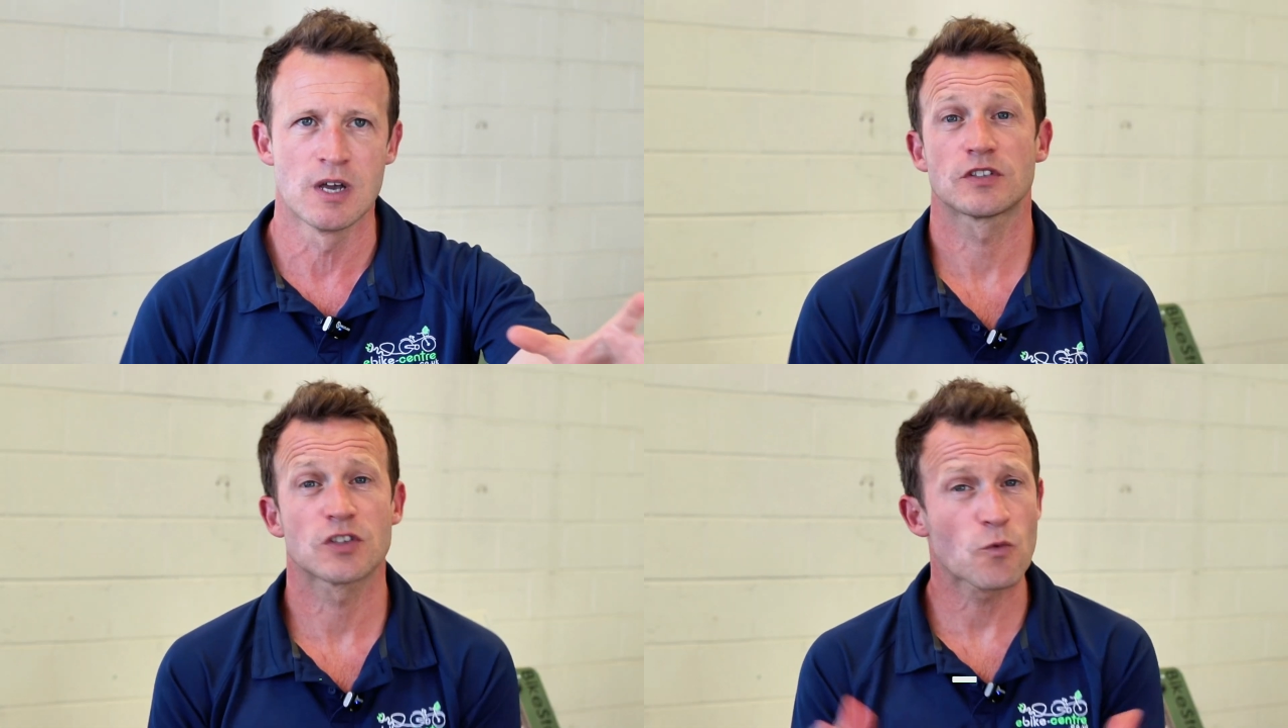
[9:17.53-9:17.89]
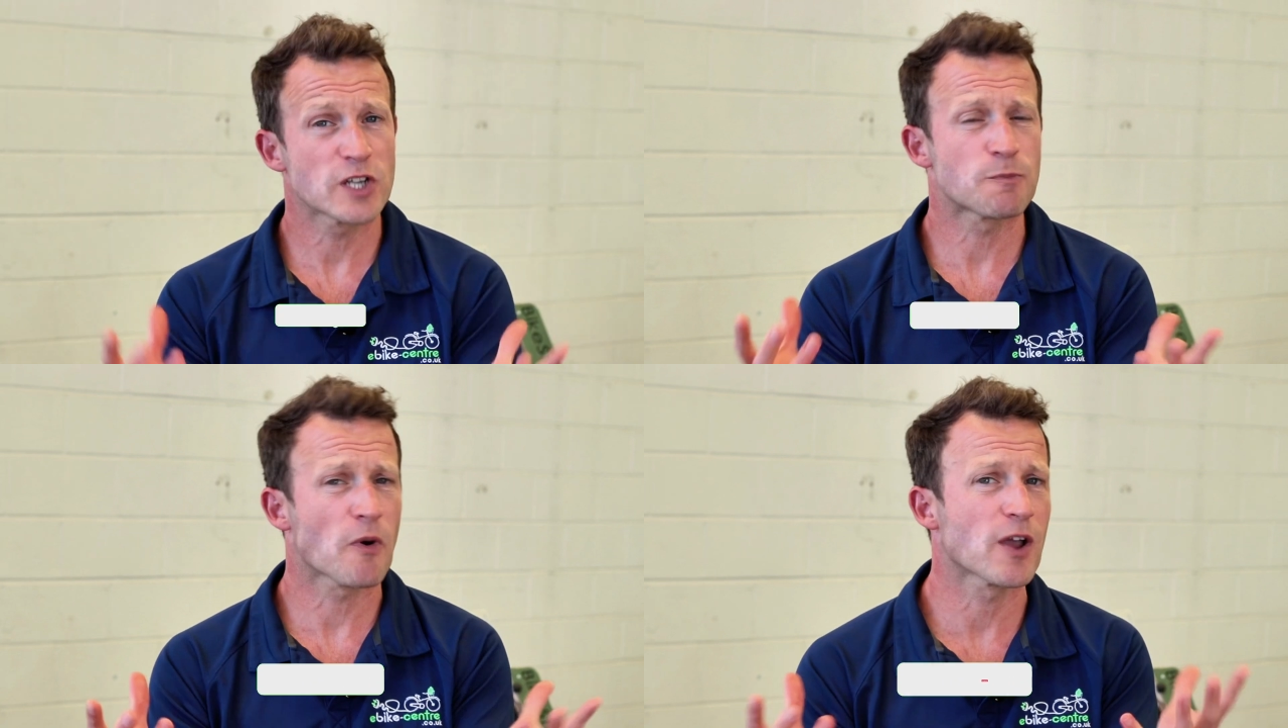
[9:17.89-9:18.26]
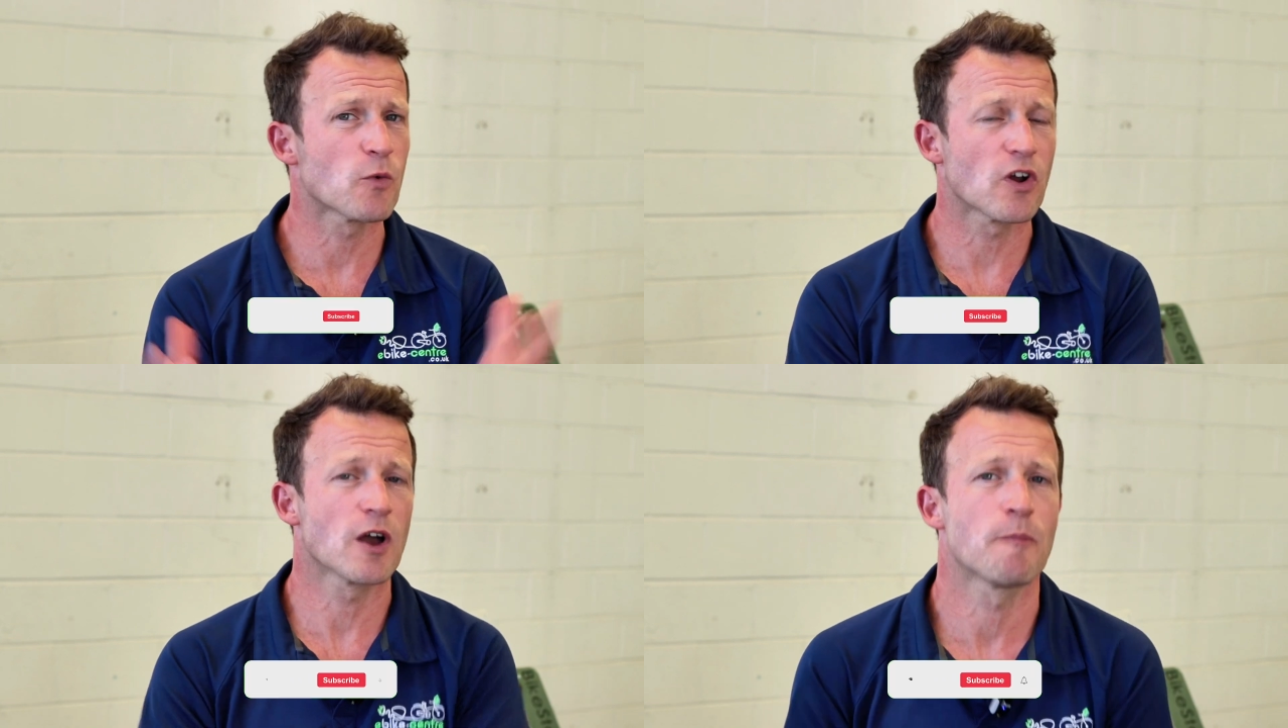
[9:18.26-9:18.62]
So which bike
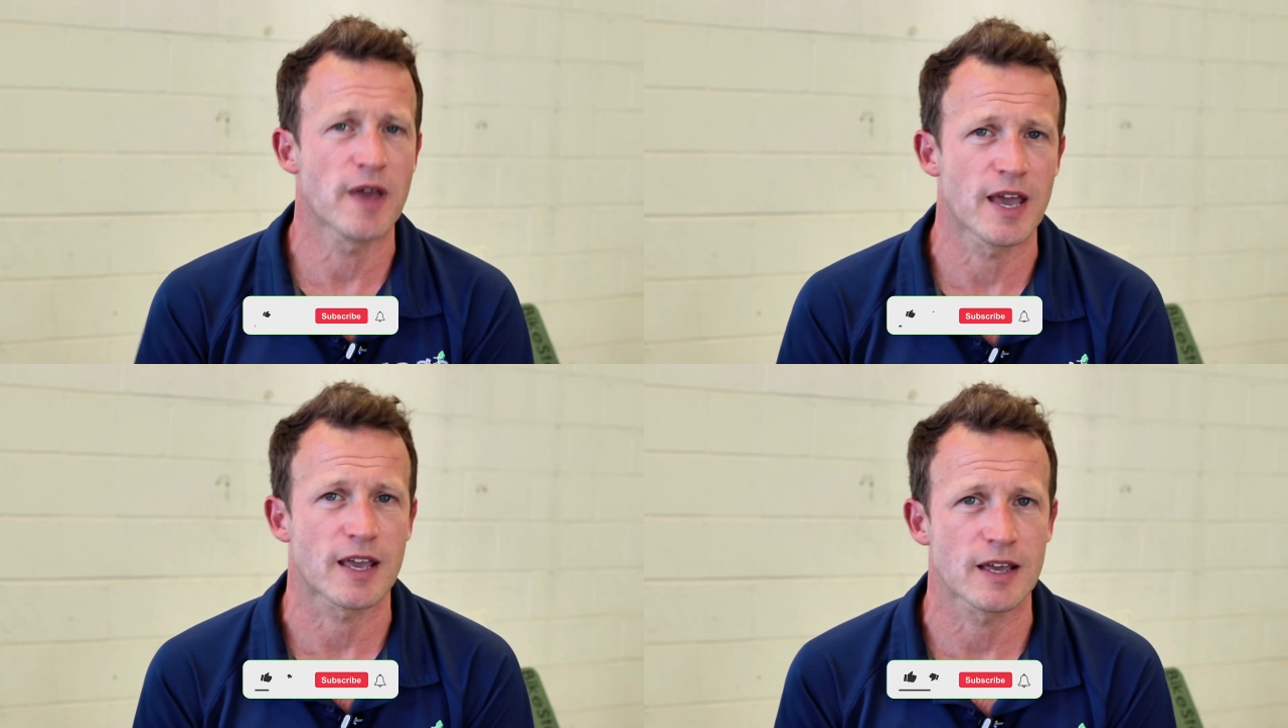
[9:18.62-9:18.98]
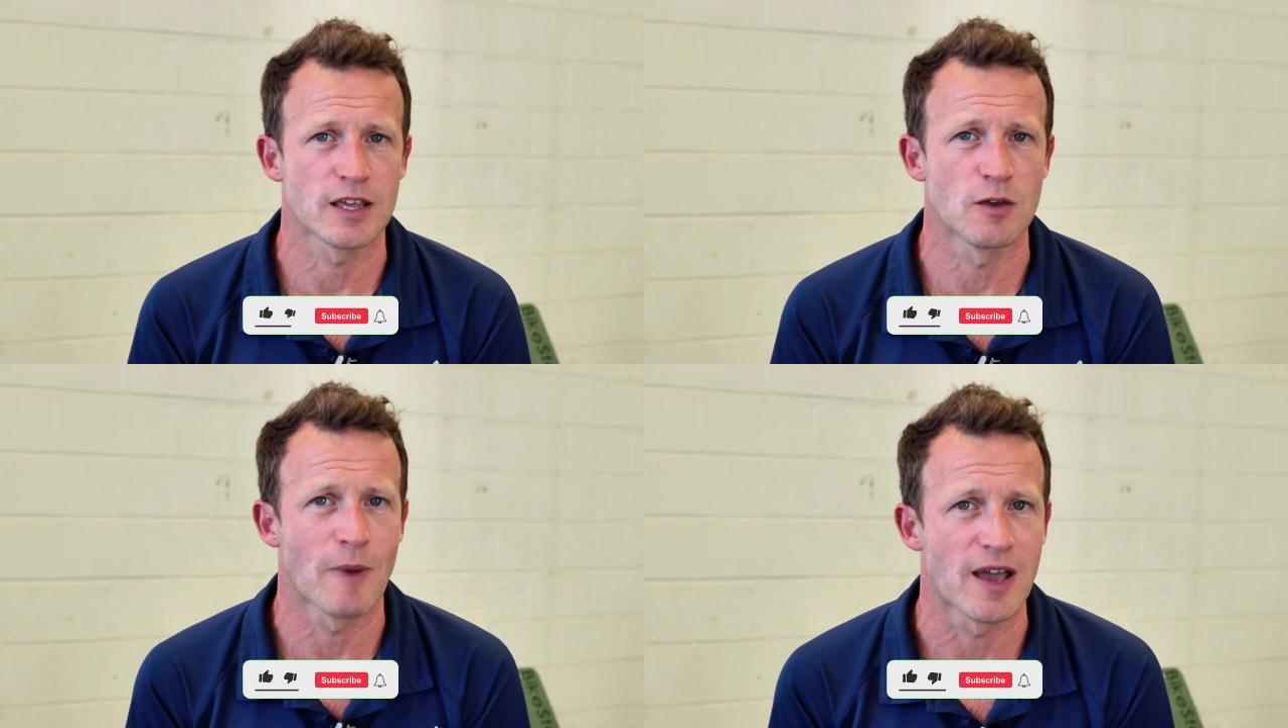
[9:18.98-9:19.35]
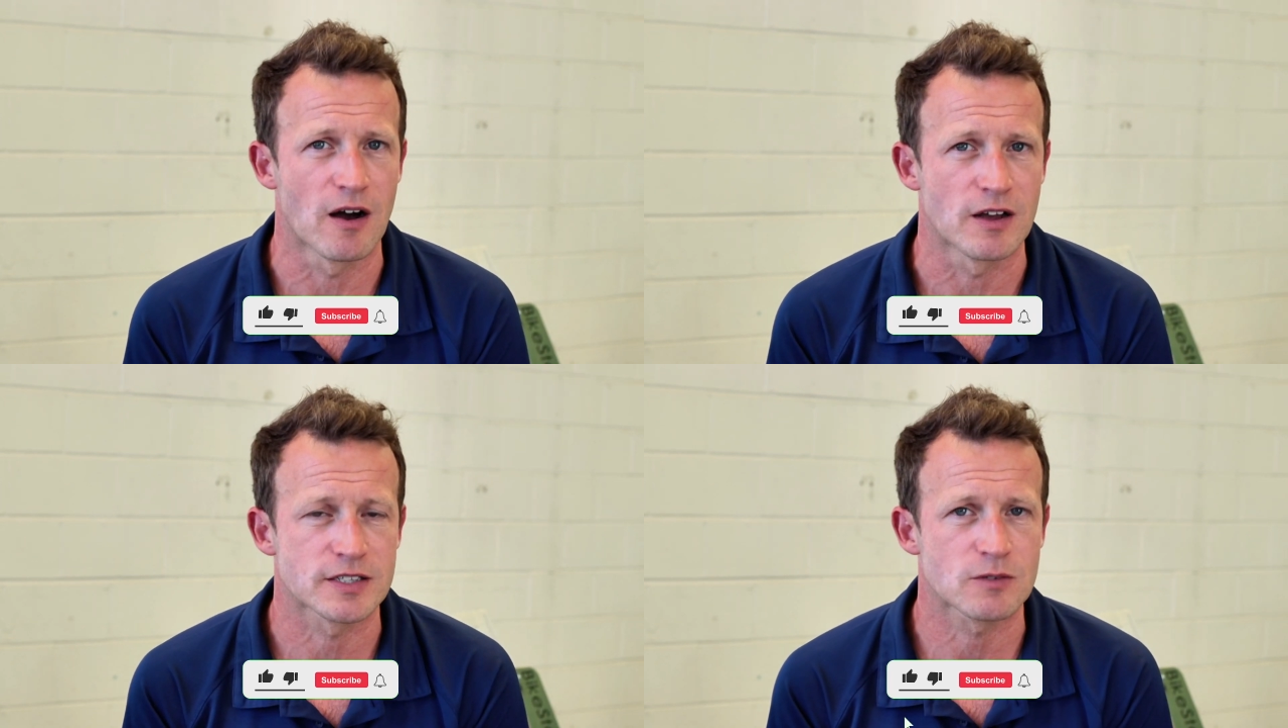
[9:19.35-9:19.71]
would I pick, you may
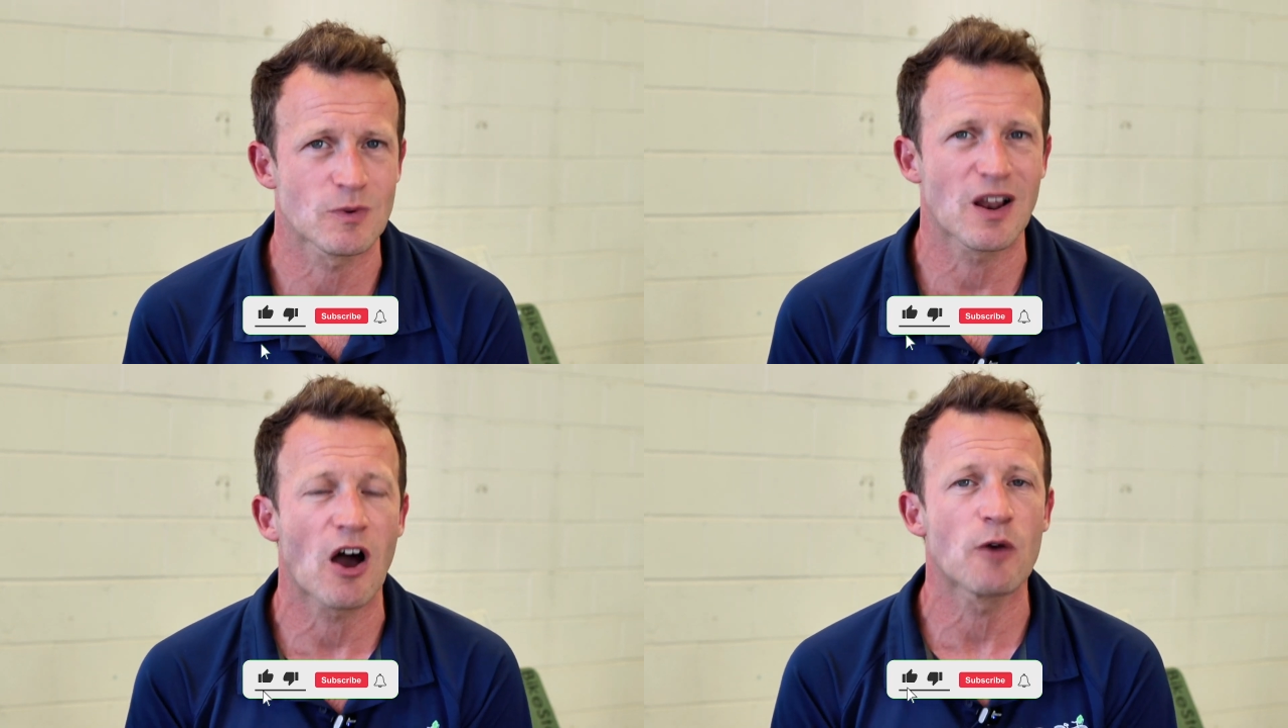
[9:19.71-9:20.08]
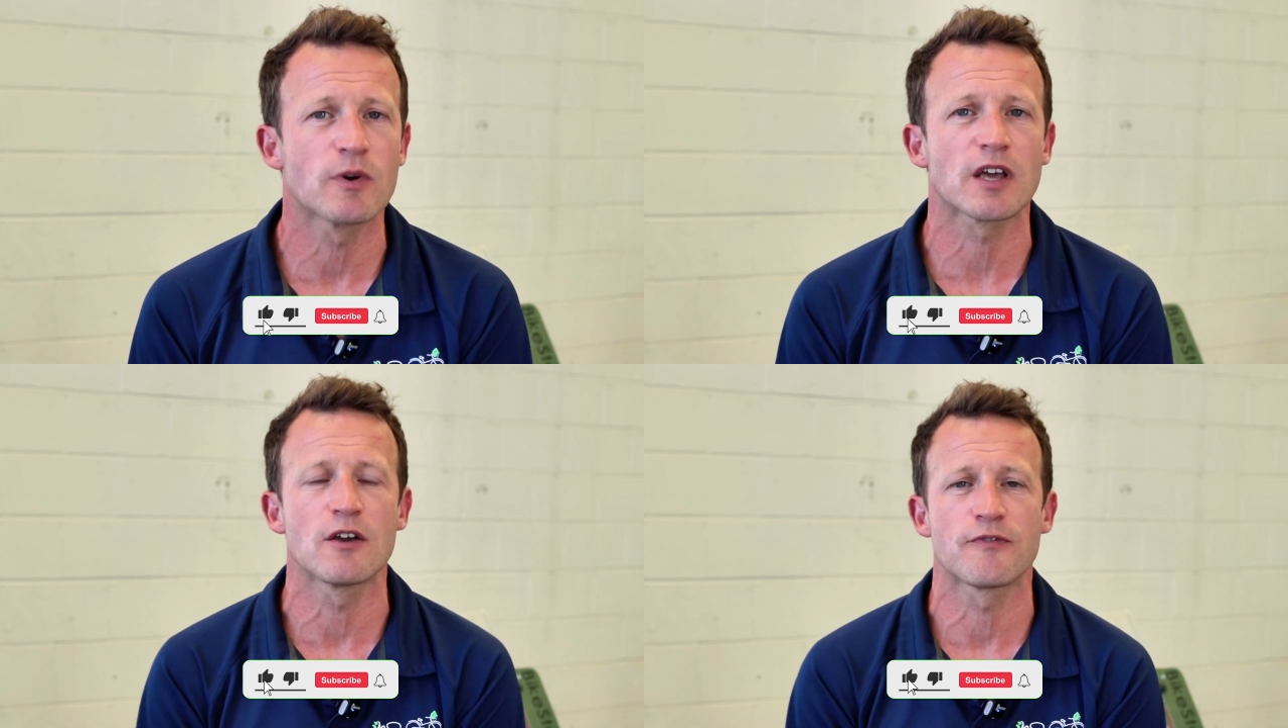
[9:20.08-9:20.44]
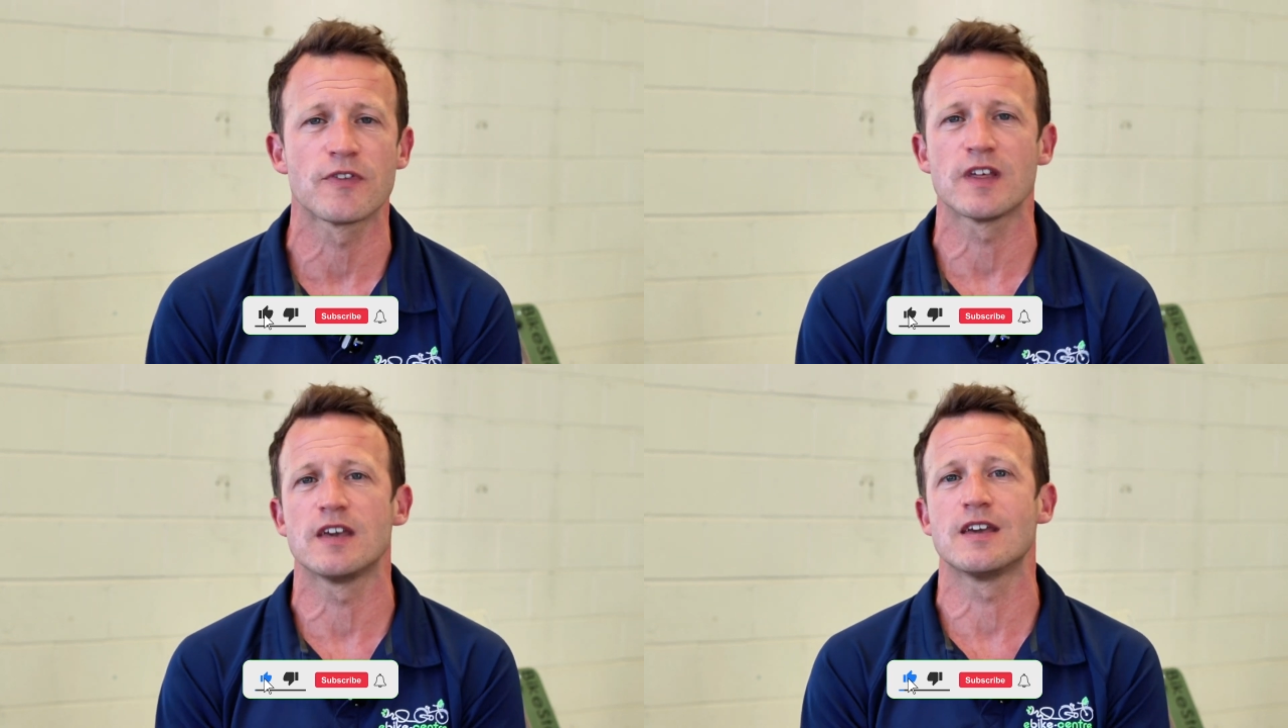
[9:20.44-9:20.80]
ask? Well, I would go
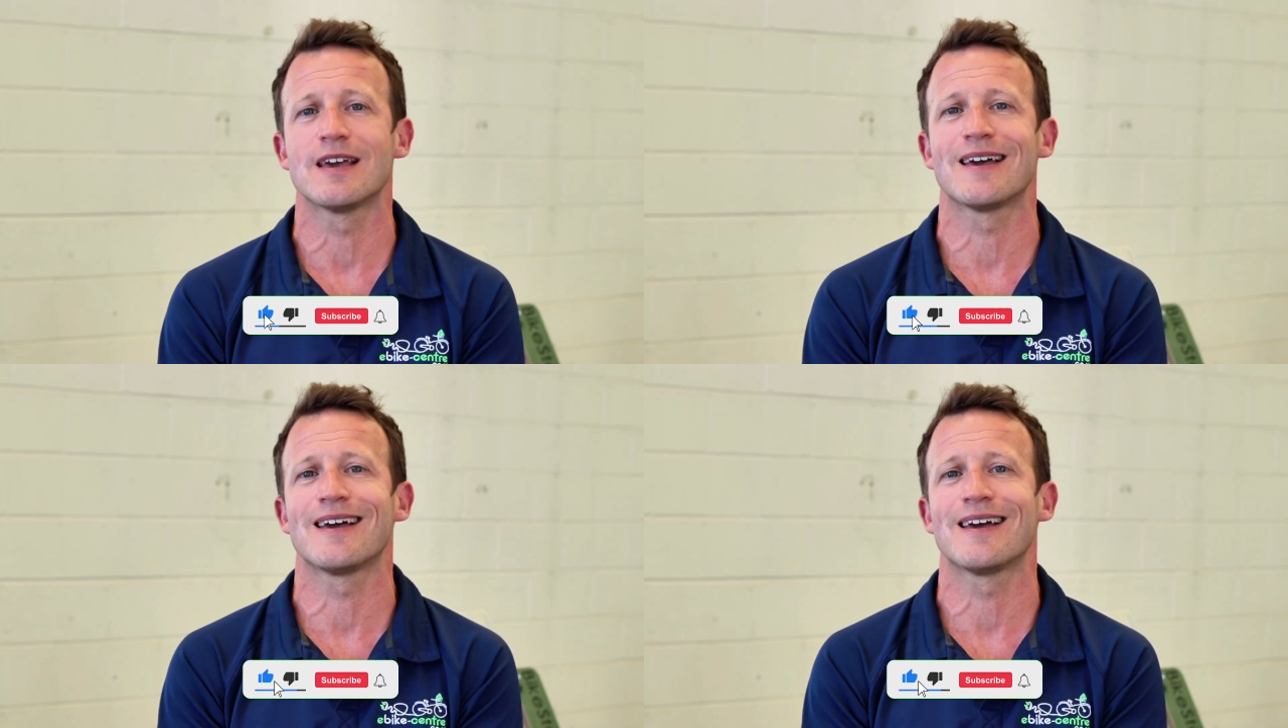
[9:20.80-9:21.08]
for the